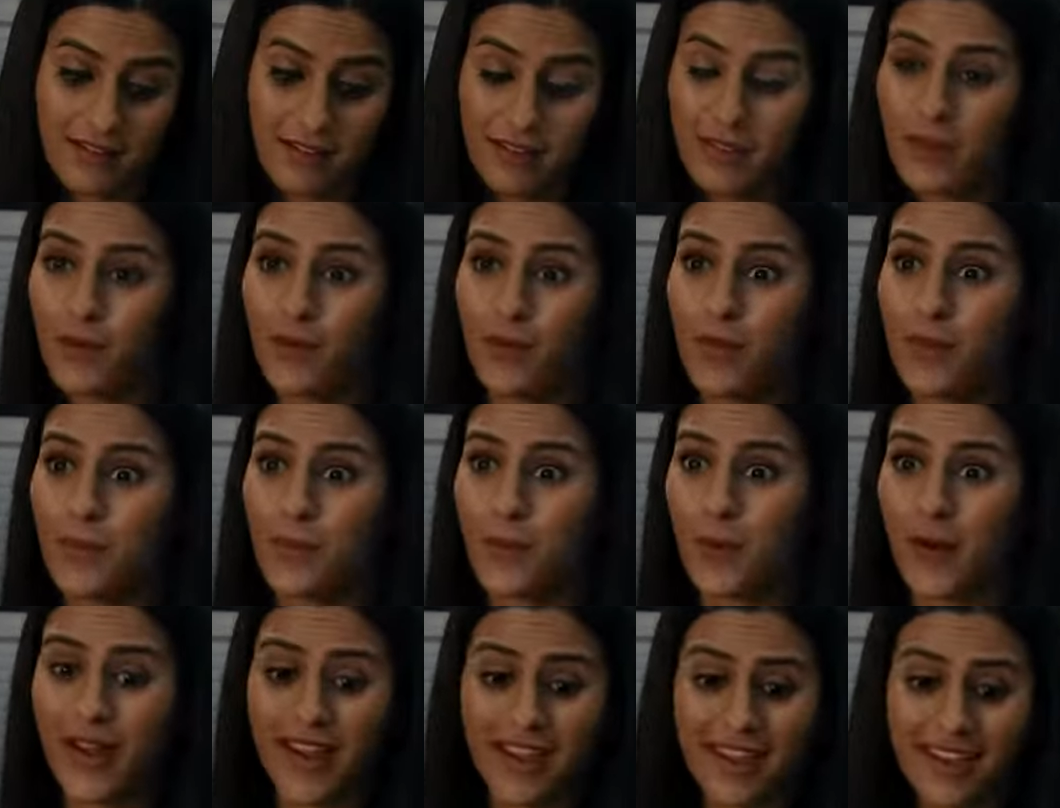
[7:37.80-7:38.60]
They're on the
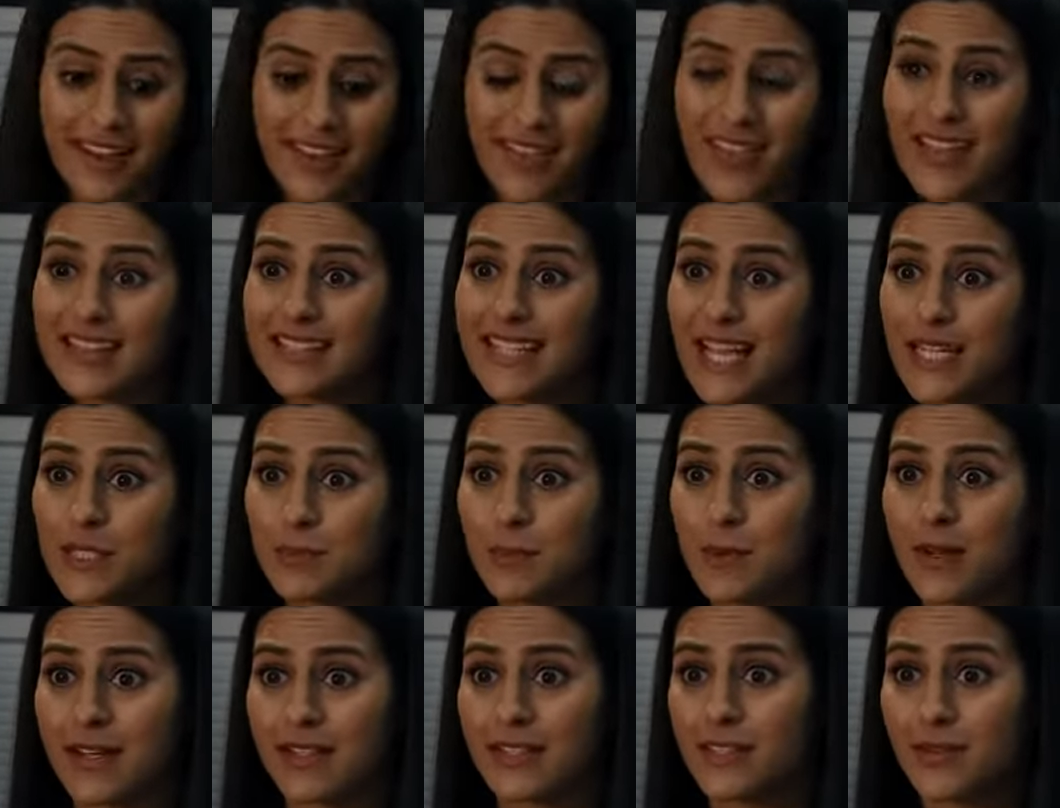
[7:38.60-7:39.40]
brink. They're
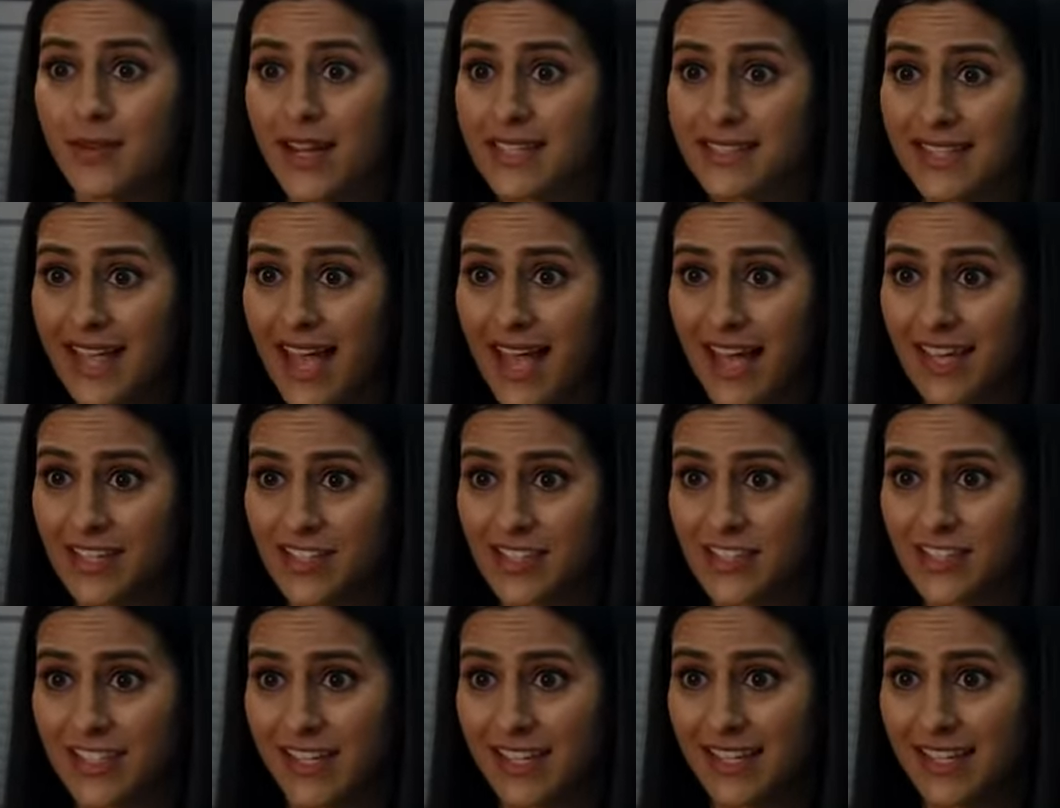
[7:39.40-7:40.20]
desperate to raise cash.